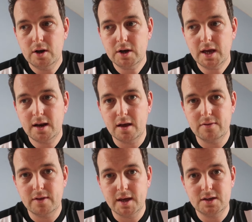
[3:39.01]
looking
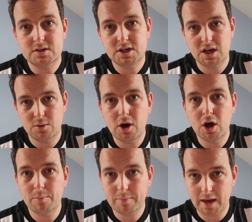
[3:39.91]
at the two
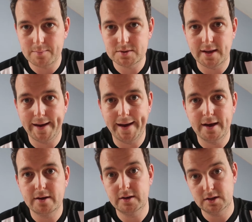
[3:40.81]
home games there,